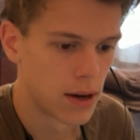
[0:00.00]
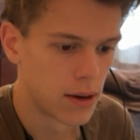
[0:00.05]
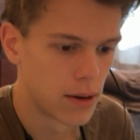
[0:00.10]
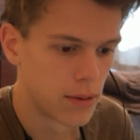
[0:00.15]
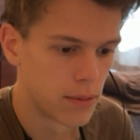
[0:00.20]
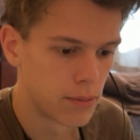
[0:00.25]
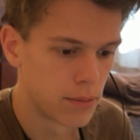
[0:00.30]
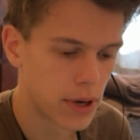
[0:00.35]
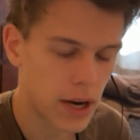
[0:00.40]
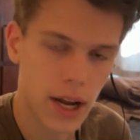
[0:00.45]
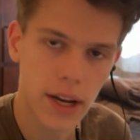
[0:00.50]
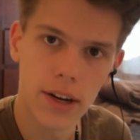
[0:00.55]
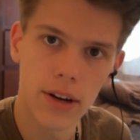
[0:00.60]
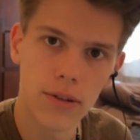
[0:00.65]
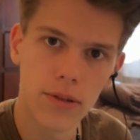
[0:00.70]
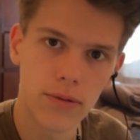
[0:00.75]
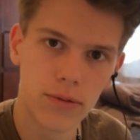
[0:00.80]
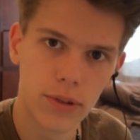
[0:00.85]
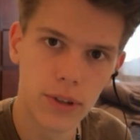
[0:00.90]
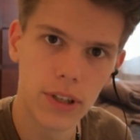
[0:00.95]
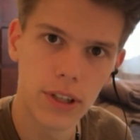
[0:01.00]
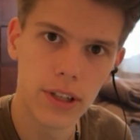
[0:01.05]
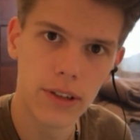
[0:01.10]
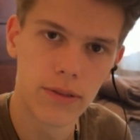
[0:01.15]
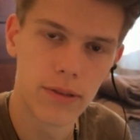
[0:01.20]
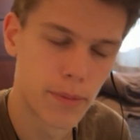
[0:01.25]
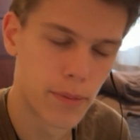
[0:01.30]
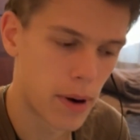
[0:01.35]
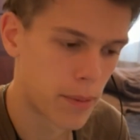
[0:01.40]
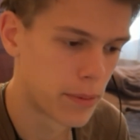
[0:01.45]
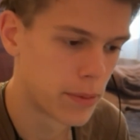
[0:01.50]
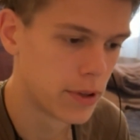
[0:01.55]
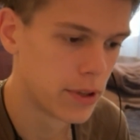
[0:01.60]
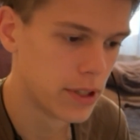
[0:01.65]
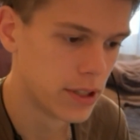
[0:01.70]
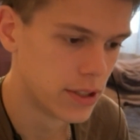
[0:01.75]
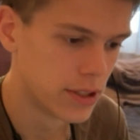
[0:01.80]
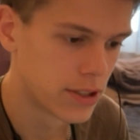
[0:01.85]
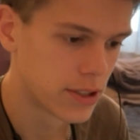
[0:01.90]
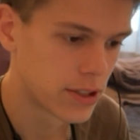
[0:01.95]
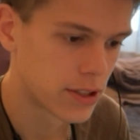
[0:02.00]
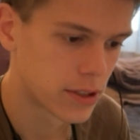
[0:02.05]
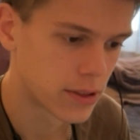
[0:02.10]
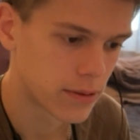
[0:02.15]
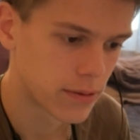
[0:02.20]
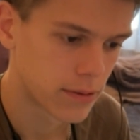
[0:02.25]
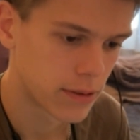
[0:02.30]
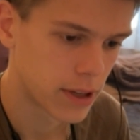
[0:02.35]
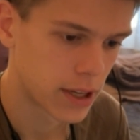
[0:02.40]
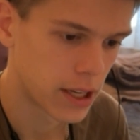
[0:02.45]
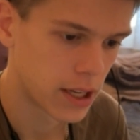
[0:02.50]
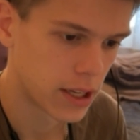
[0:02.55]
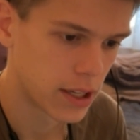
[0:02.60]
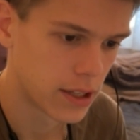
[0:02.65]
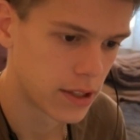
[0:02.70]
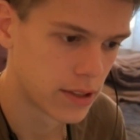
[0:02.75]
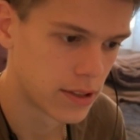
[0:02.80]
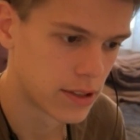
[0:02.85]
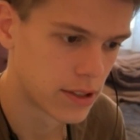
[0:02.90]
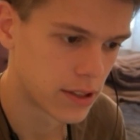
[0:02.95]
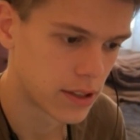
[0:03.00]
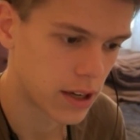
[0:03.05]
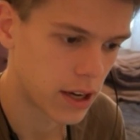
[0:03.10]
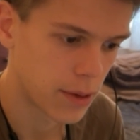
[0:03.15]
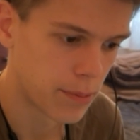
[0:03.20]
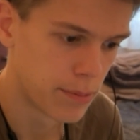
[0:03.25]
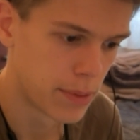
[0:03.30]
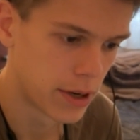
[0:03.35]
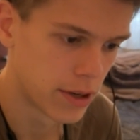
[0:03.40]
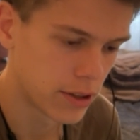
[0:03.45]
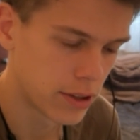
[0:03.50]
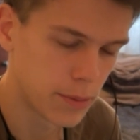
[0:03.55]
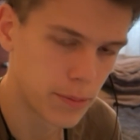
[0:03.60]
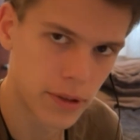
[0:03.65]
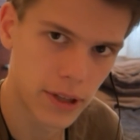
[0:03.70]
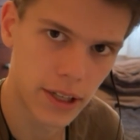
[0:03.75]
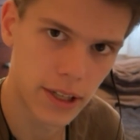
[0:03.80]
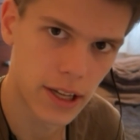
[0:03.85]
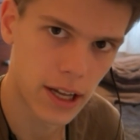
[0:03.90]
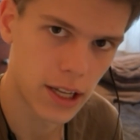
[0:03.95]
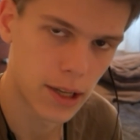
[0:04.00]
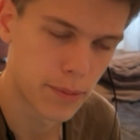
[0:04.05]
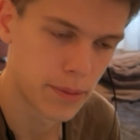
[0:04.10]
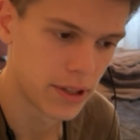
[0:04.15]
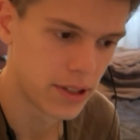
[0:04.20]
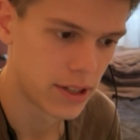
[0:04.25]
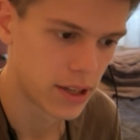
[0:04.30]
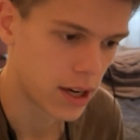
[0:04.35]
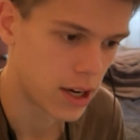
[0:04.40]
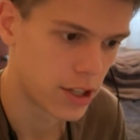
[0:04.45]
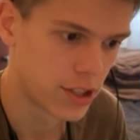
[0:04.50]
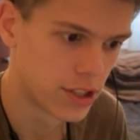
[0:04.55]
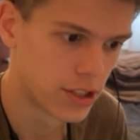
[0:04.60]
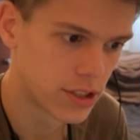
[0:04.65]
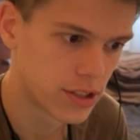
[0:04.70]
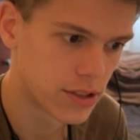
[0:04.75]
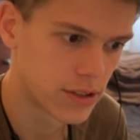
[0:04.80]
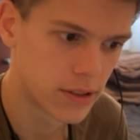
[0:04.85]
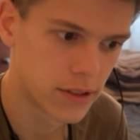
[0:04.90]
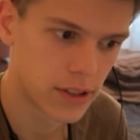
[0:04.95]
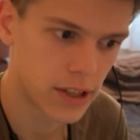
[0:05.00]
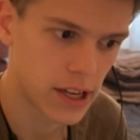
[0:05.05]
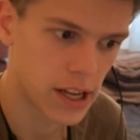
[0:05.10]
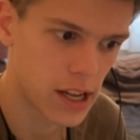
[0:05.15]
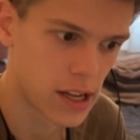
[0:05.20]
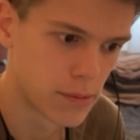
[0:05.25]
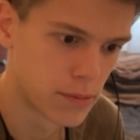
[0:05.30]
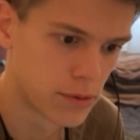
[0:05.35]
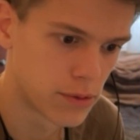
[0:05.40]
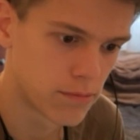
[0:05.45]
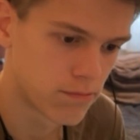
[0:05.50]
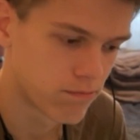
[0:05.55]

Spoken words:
But I don't really remember this, and I barely play the Alpin. I just am,